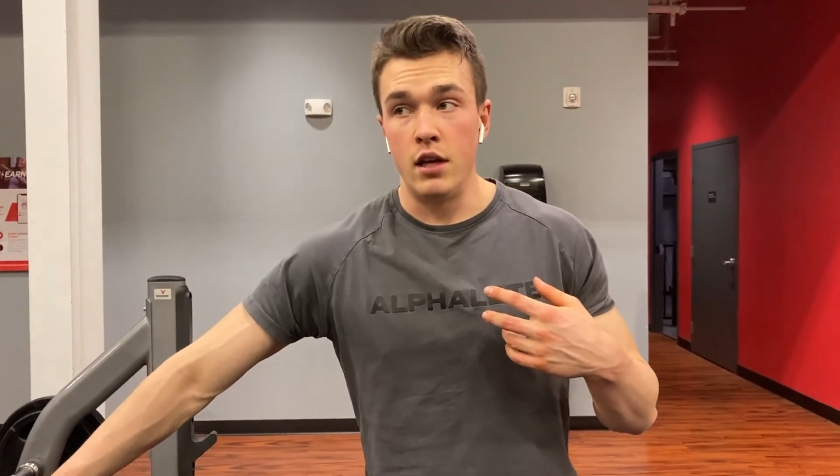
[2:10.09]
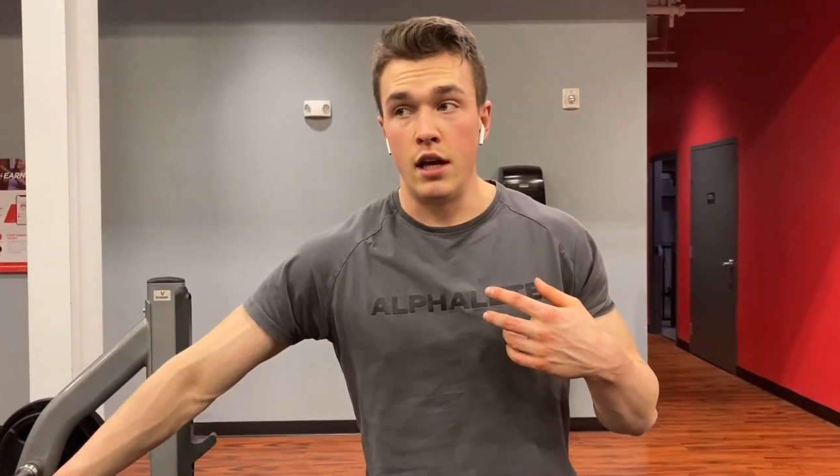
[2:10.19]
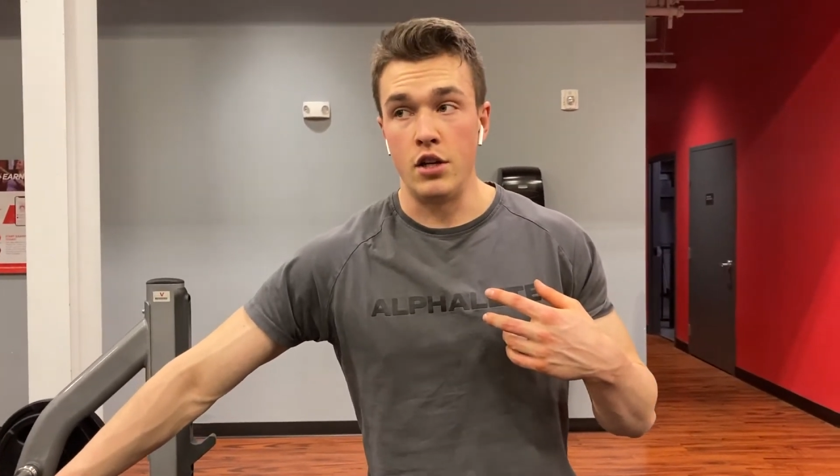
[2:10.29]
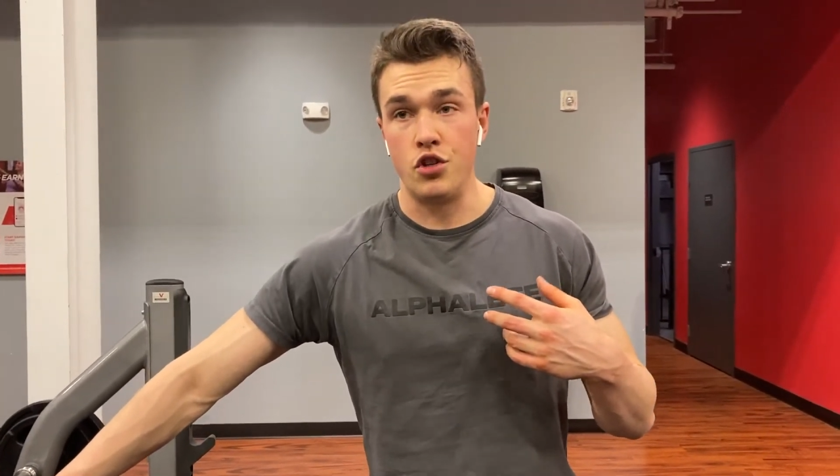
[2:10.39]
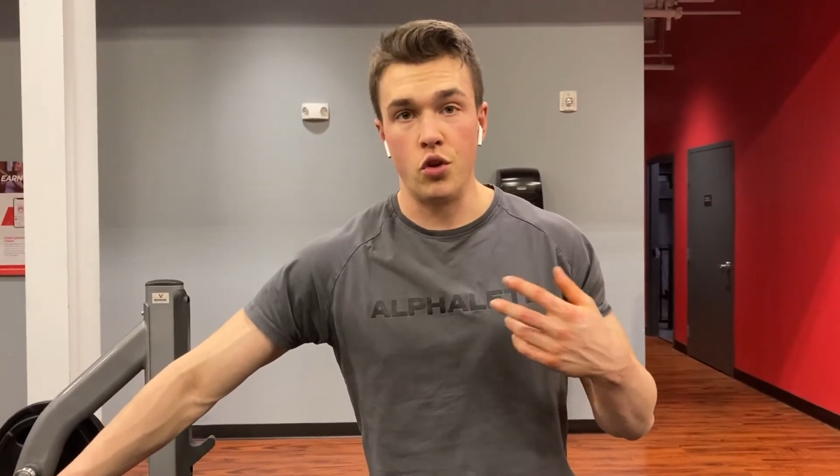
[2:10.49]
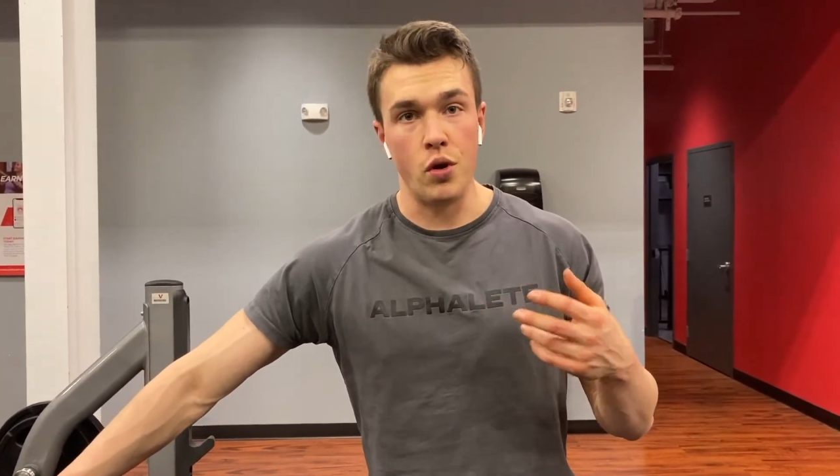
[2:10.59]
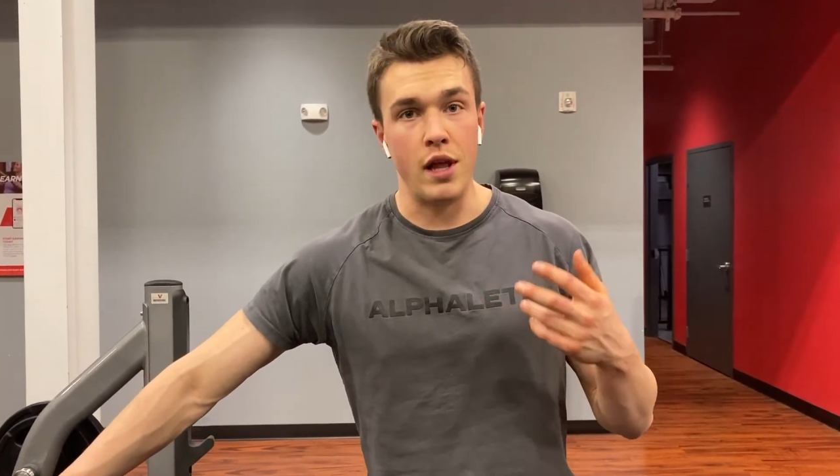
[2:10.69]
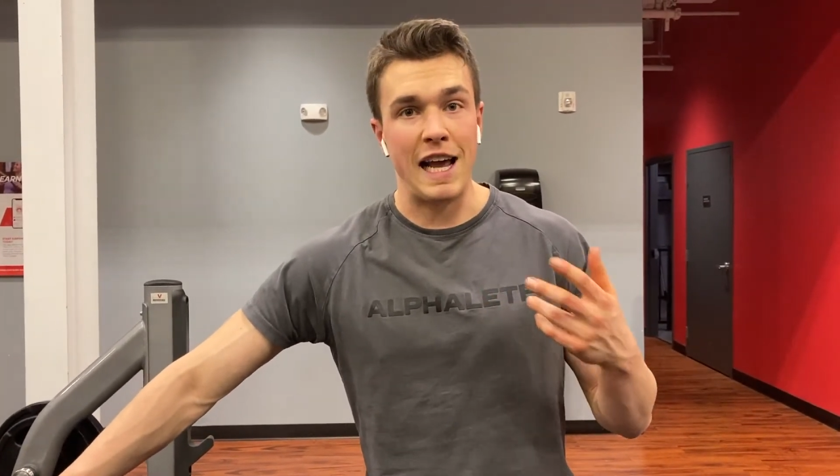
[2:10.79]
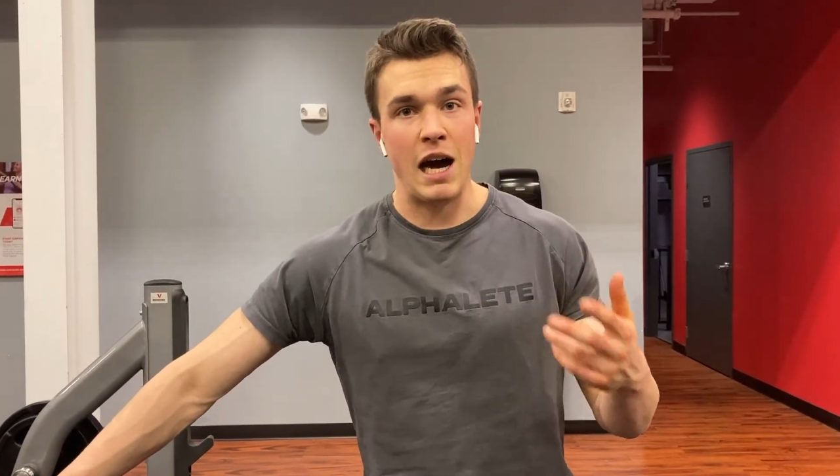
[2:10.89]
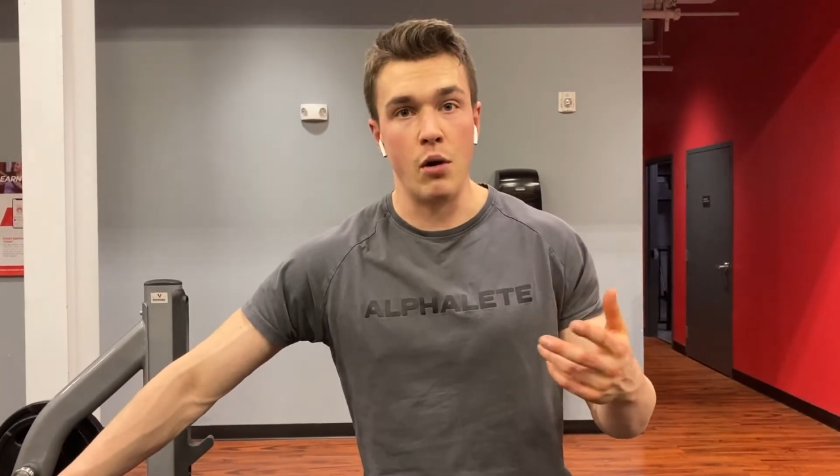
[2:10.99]
and to show you
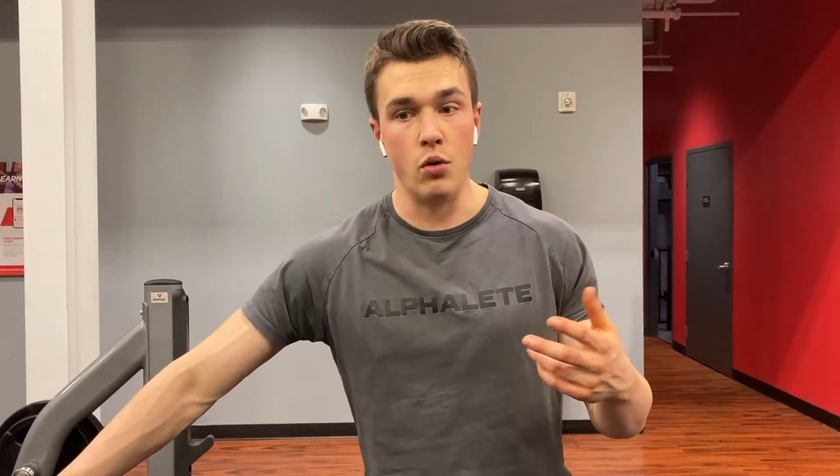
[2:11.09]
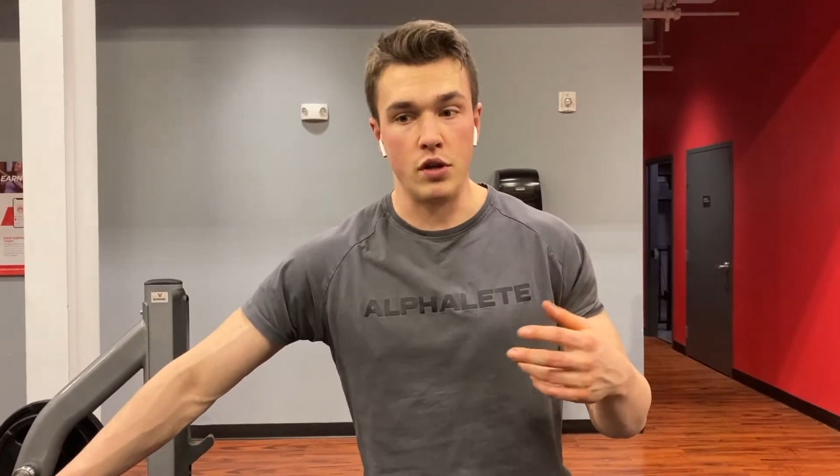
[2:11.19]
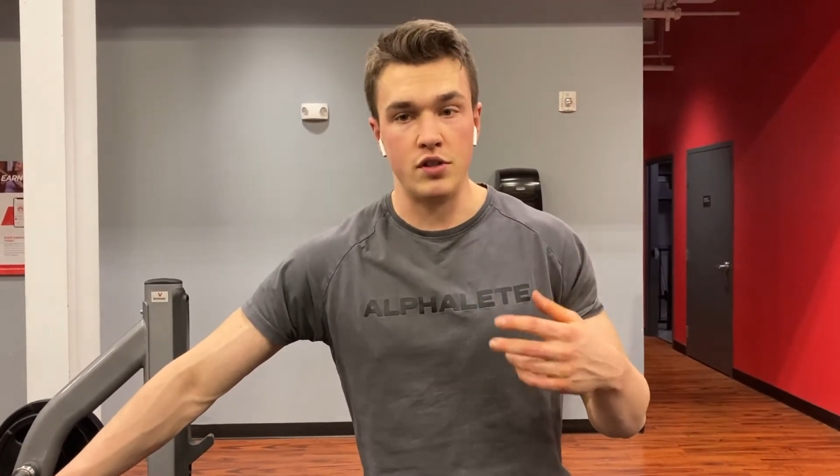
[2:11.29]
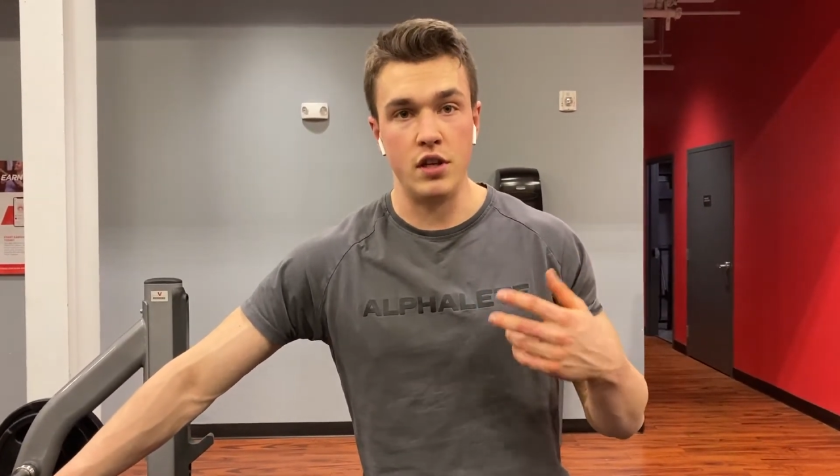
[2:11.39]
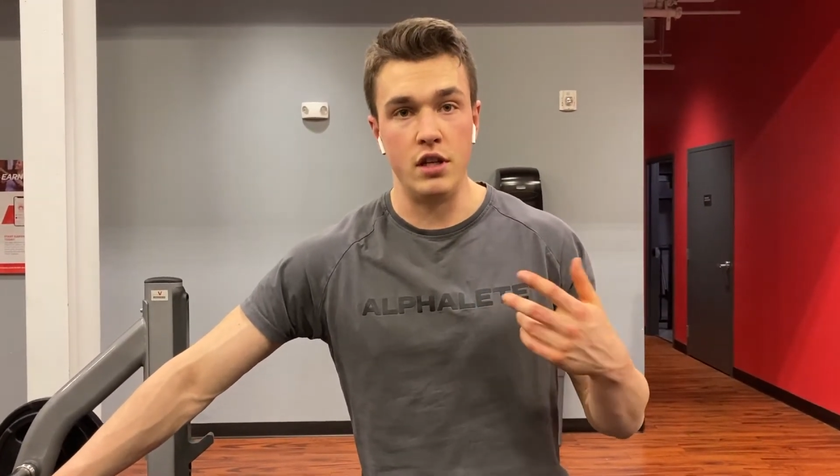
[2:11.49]
like how it looks